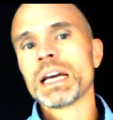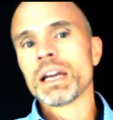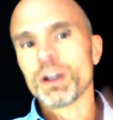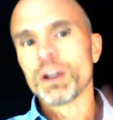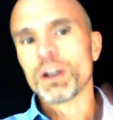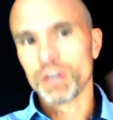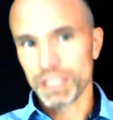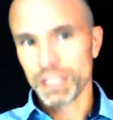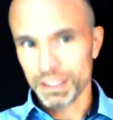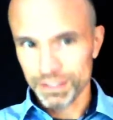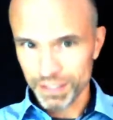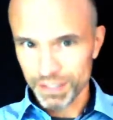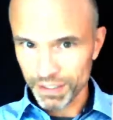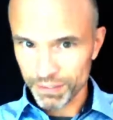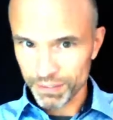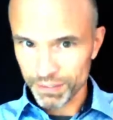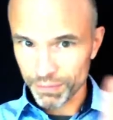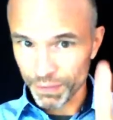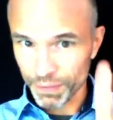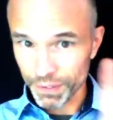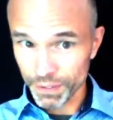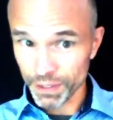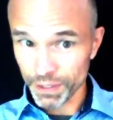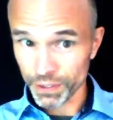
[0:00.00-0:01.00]
or it
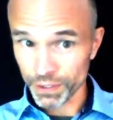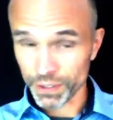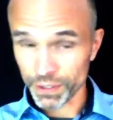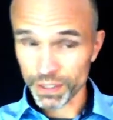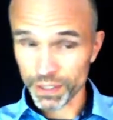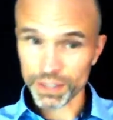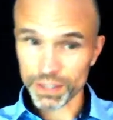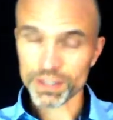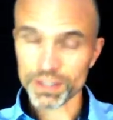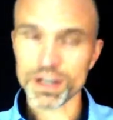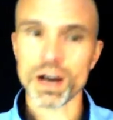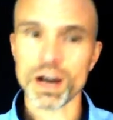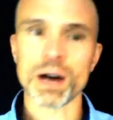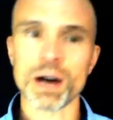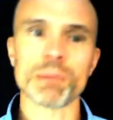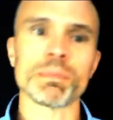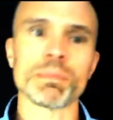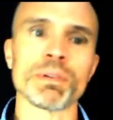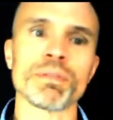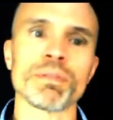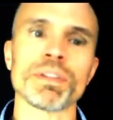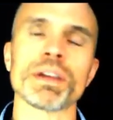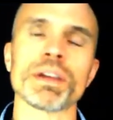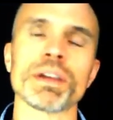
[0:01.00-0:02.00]
says field at the
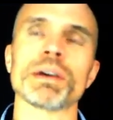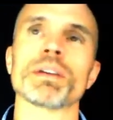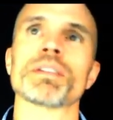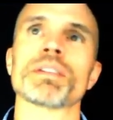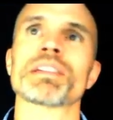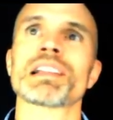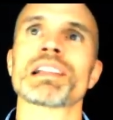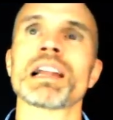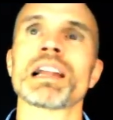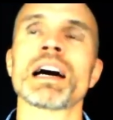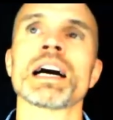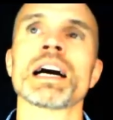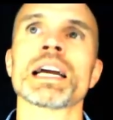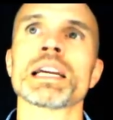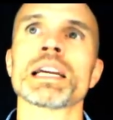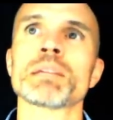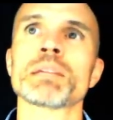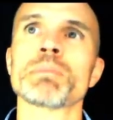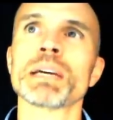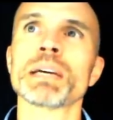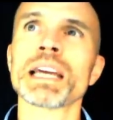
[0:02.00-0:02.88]
top of the slide,